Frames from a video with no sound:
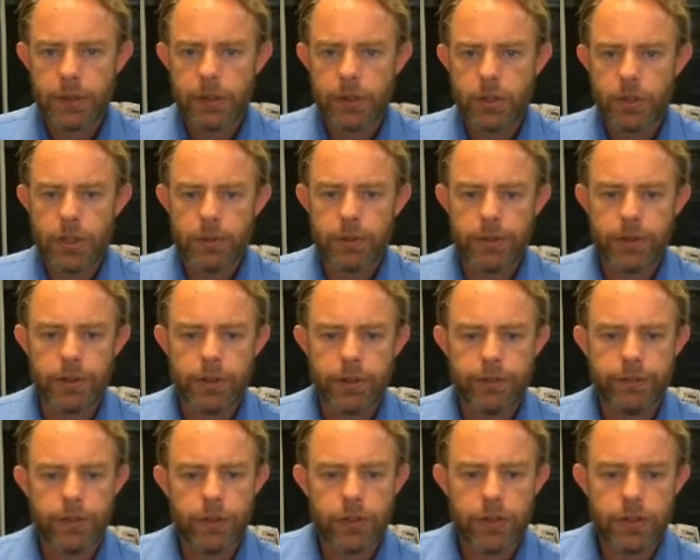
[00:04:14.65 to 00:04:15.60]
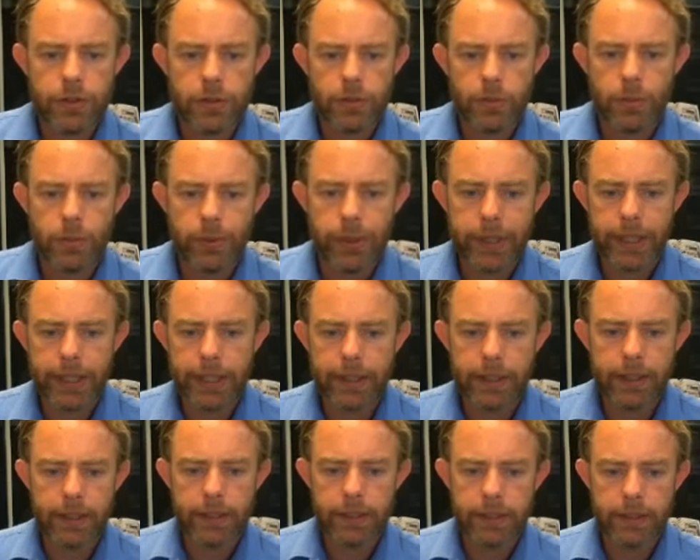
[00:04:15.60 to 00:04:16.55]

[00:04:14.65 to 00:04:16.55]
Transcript: usually within the first week.